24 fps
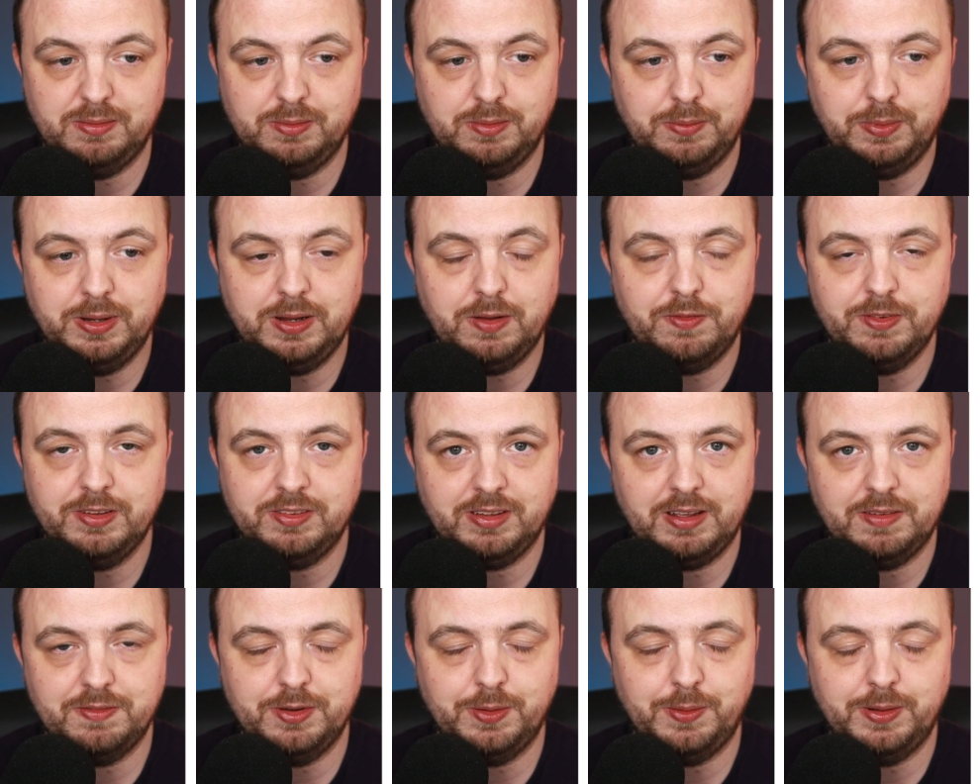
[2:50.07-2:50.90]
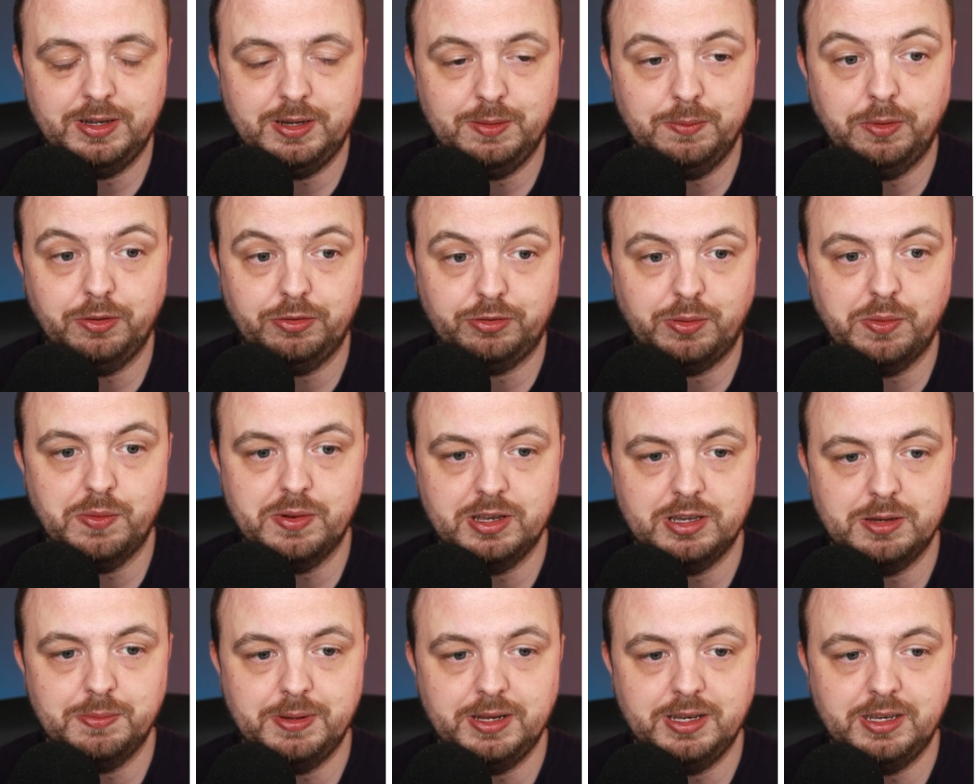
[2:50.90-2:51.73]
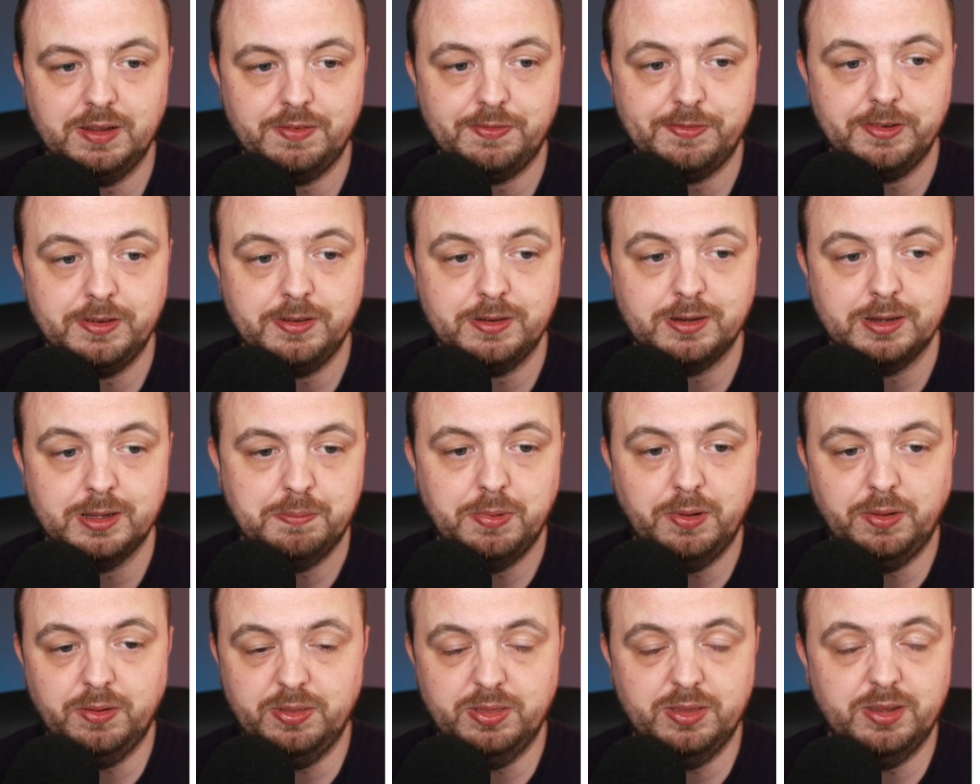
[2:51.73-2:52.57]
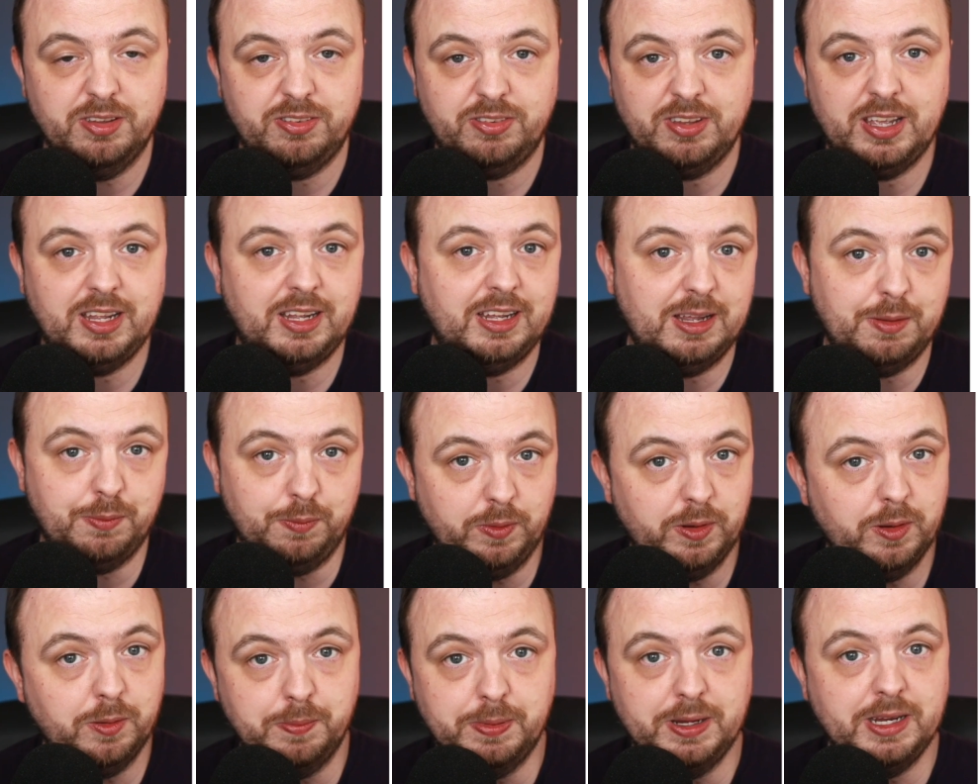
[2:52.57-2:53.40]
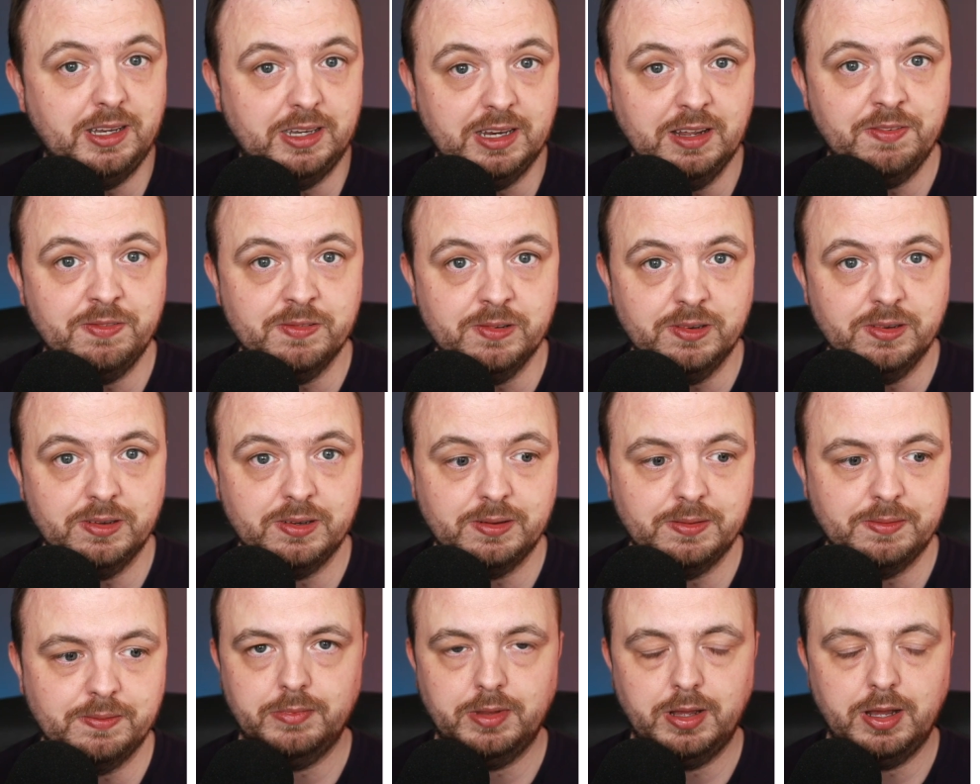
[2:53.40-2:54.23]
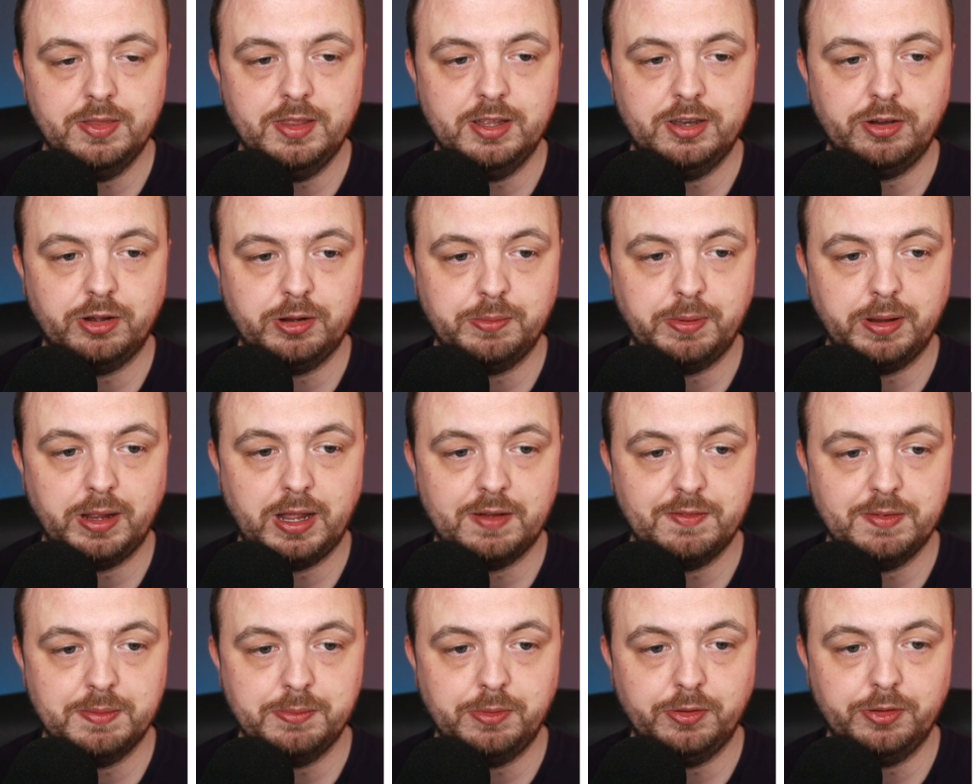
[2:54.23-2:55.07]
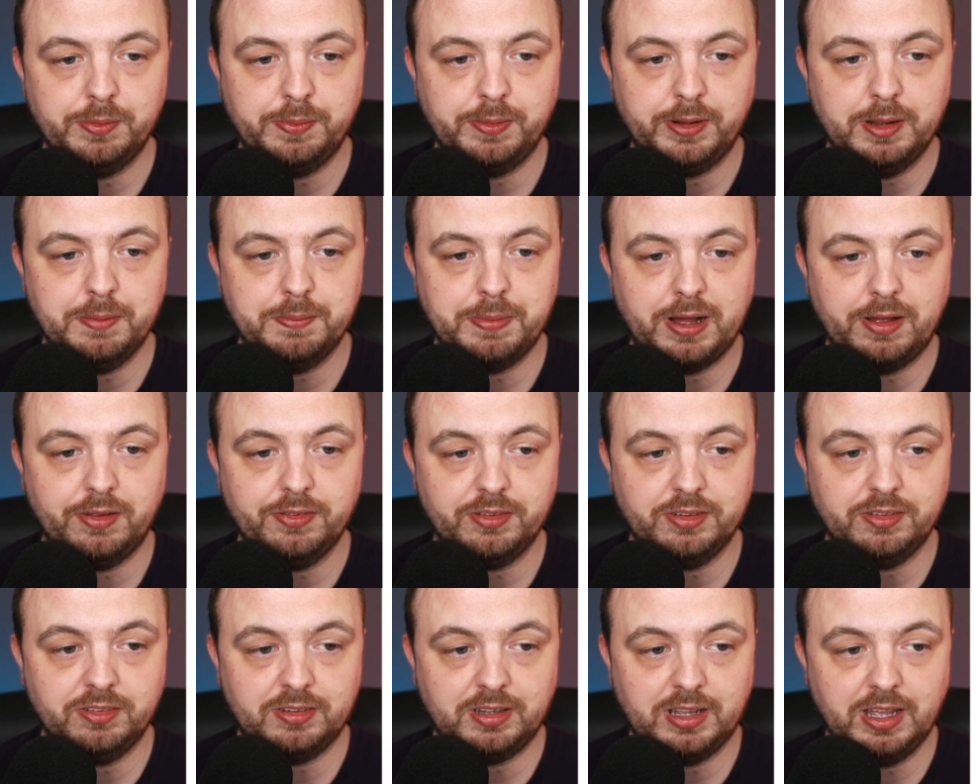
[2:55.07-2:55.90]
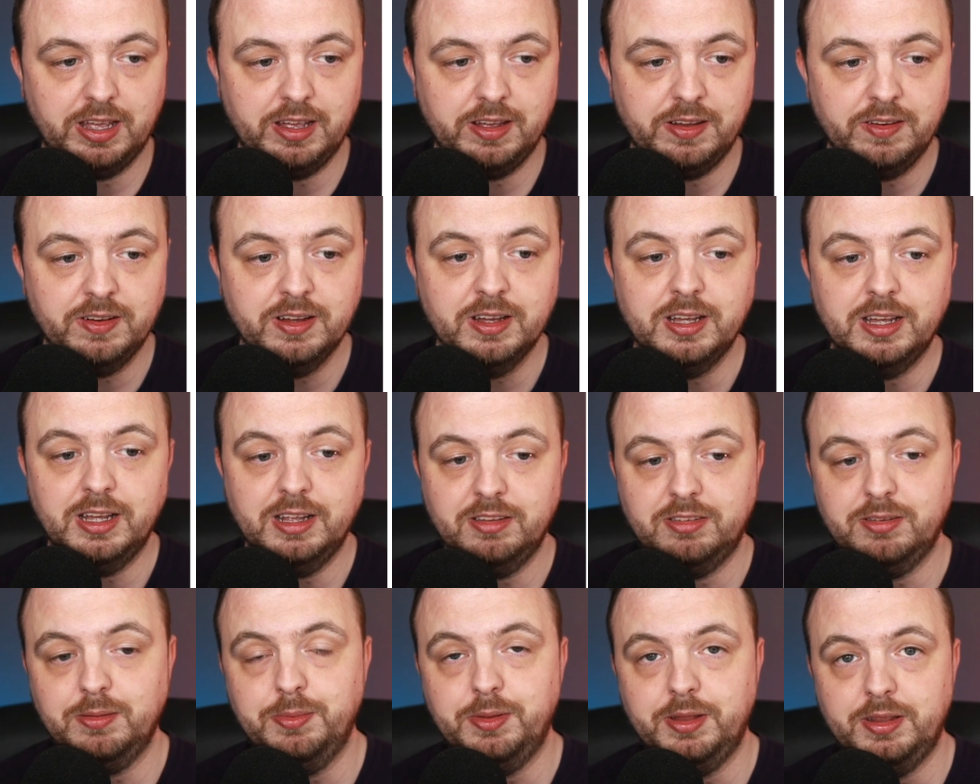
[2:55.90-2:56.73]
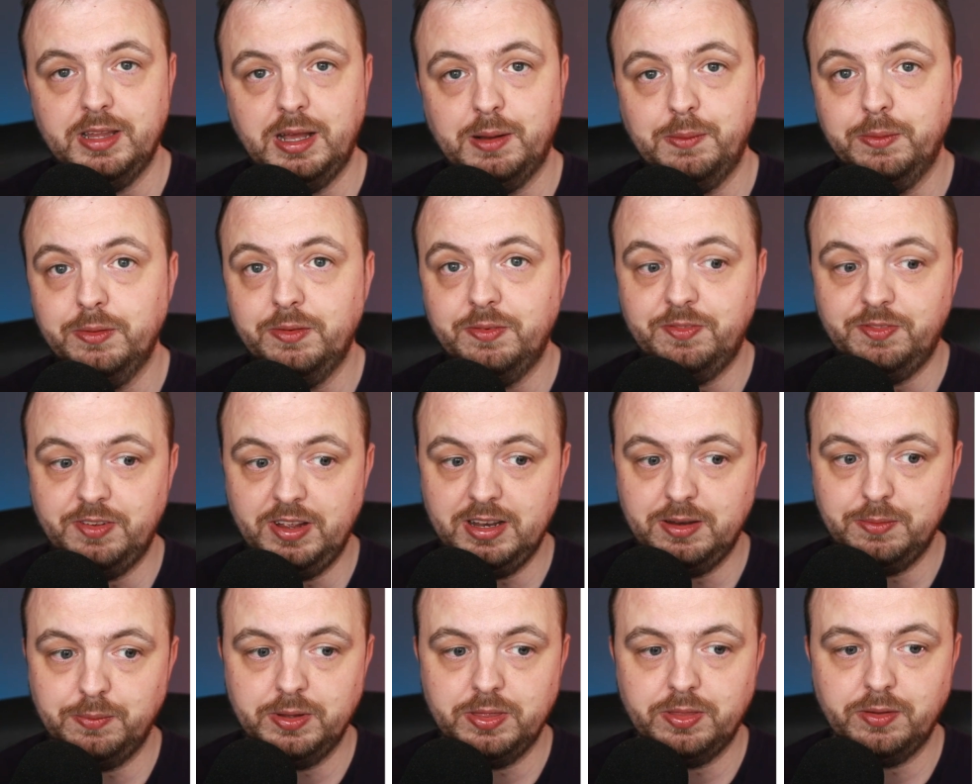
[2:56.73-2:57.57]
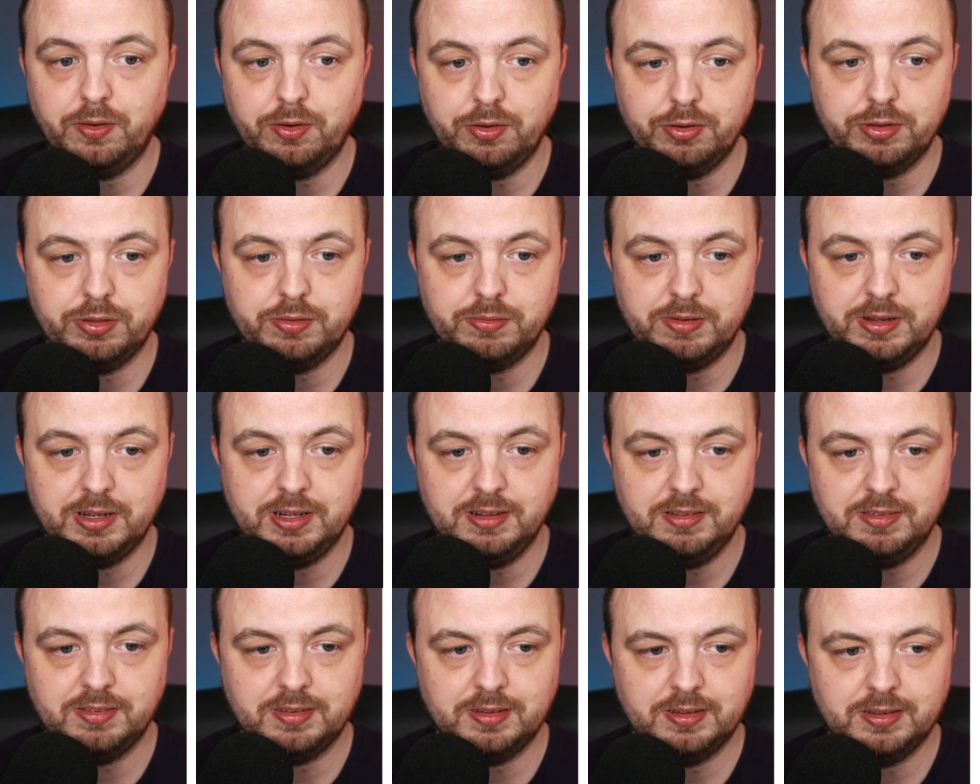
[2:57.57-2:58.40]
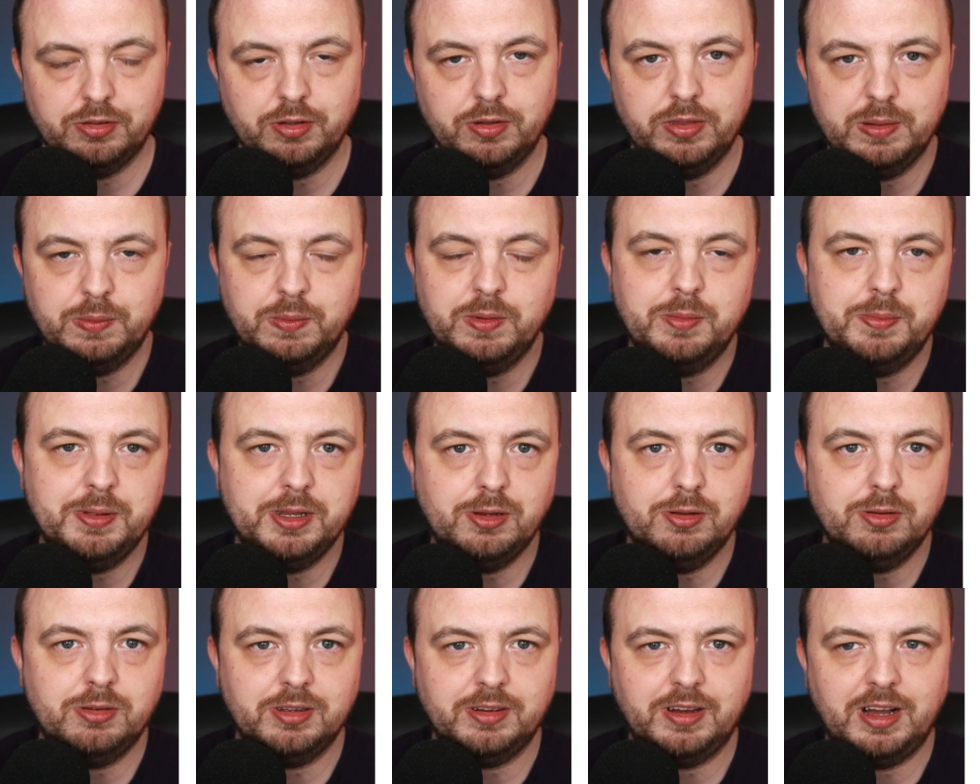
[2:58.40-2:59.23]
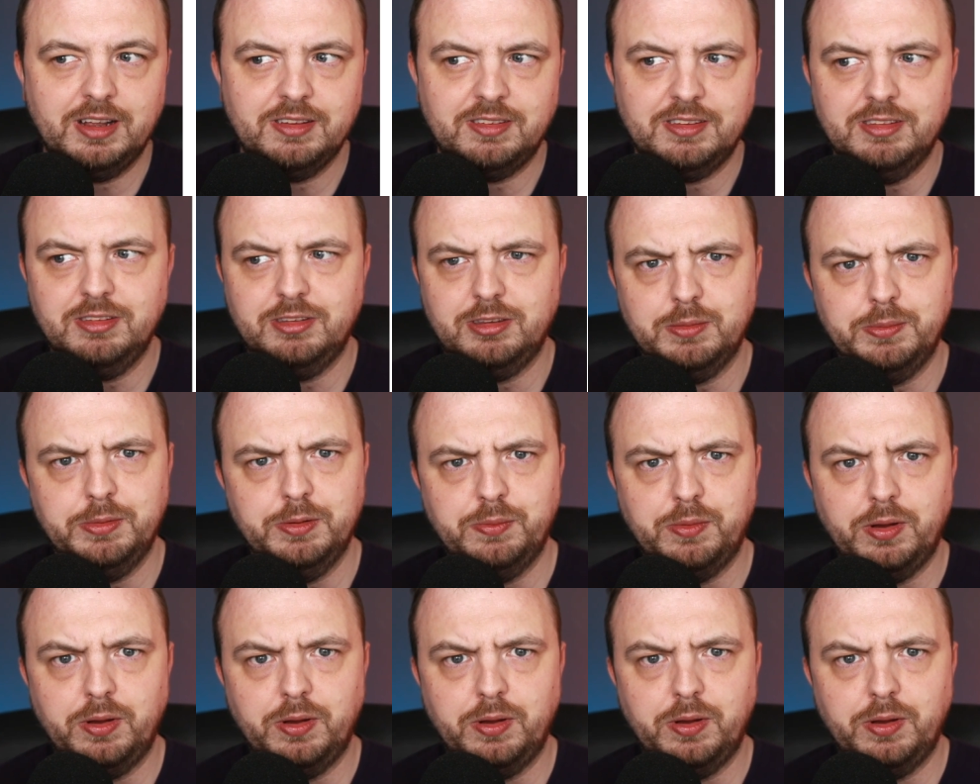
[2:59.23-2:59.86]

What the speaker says: we obviously have no idea what's going to be different, but they're saying it will be different. And they talk about having multiplayer battles at scale is something that would fit with Lord of the Rings. So they will be utilising some of